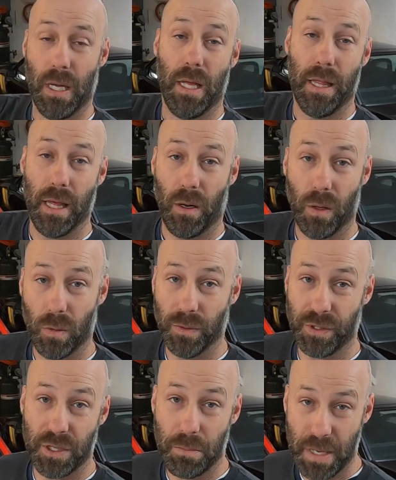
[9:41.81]
that
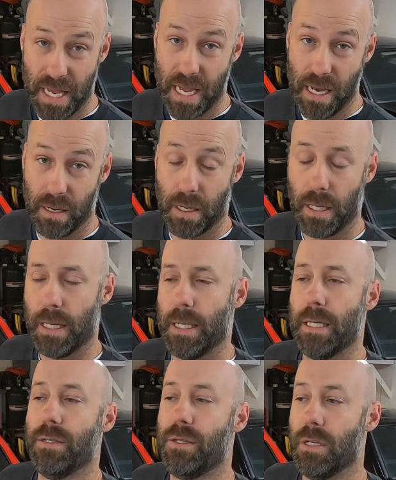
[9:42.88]
holds the bead.
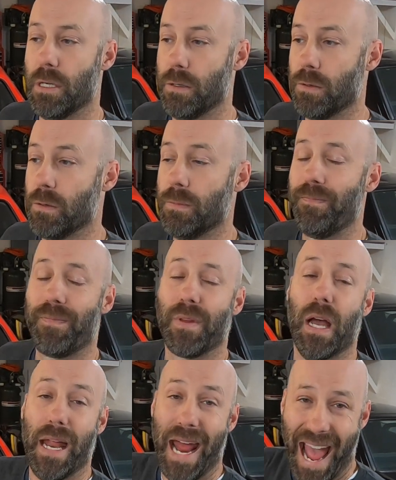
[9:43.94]
So
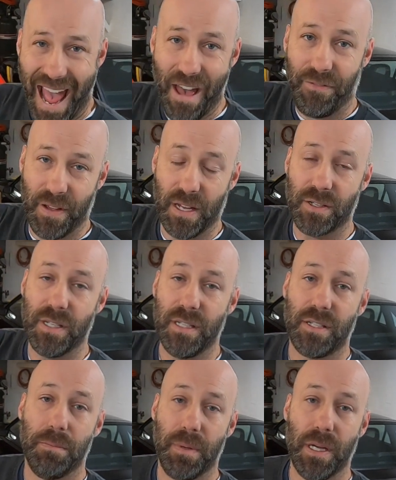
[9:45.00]
a 1/2 inch
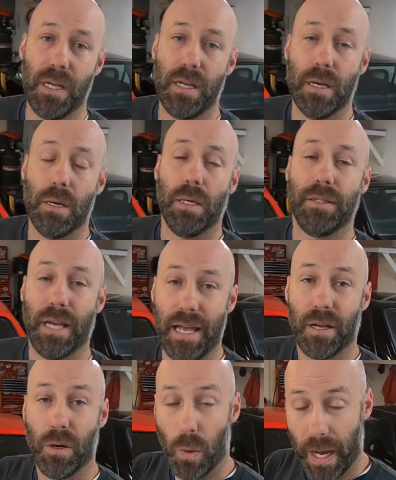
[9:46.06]
needs to be
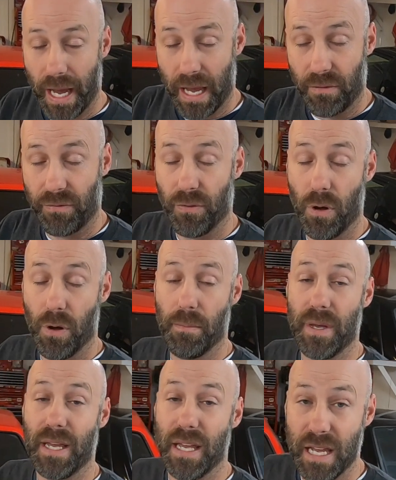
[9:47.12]
taken away
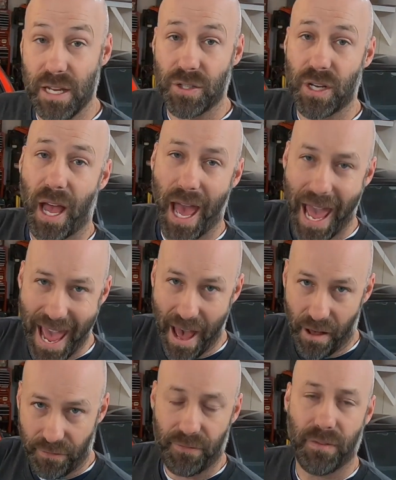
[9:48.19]
from each
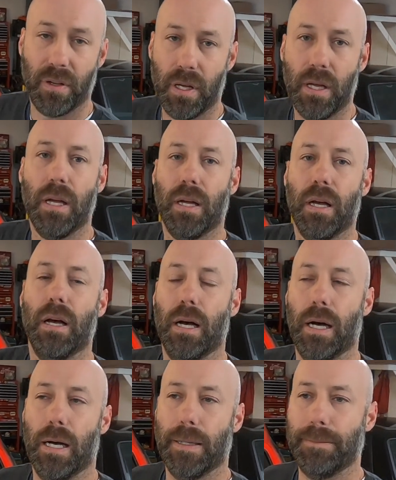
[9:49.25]
half.
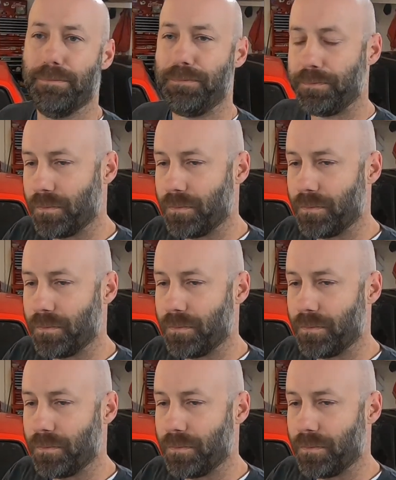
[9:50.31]
I'm